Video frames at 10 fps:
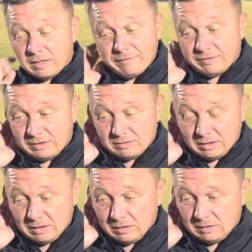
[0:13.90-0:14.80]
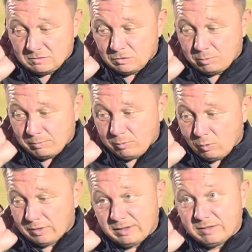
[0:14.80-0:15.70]
Definitely, it's super
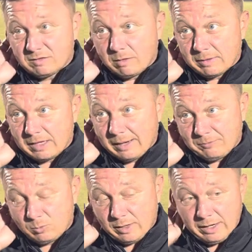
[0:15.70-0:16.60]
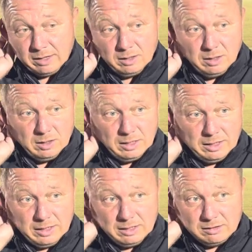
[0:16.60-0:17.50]
important in these type of games where
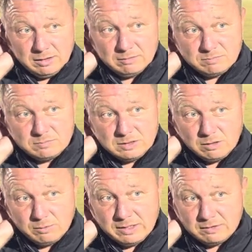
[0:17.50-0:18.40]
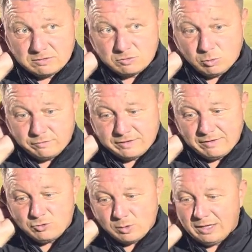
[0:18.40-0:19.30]
it you know, it sort of
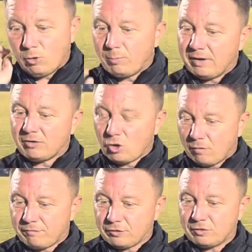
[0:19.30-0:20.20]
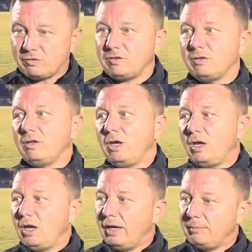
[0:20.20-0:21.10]
gives you a little bit of confidence
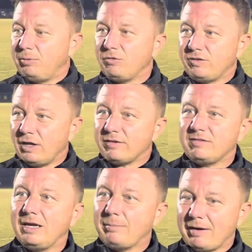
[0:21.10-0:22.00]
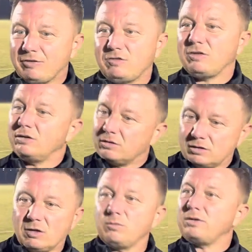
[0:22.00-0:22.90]
and puts the other team having to,
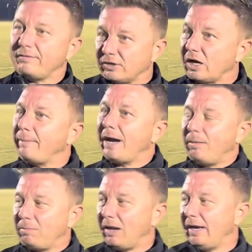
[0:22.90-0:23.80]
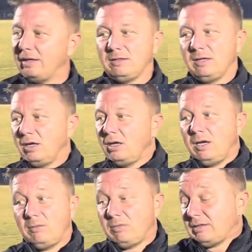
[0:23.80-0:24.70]
you know, have to come out and play.
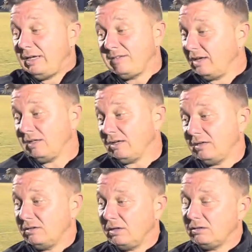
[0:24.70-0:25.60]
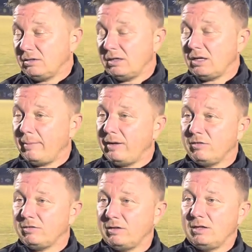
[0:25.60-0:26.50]
And McNeese did. They came out
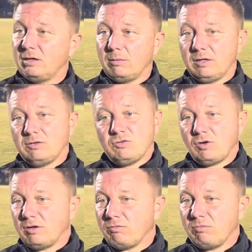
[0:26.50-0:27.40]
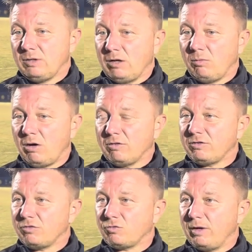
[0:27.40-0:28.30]
as they tried to, you know,
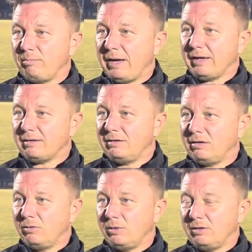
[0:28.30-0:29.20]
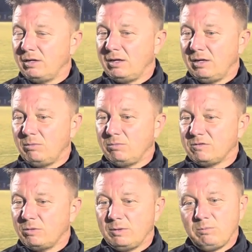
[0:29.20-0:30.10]
answer straight back. You know, and
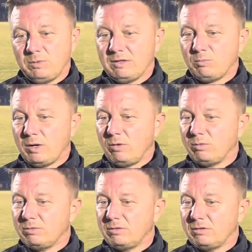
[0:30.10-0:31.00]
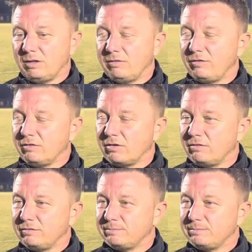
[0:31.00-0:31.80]
so we did well in the first half.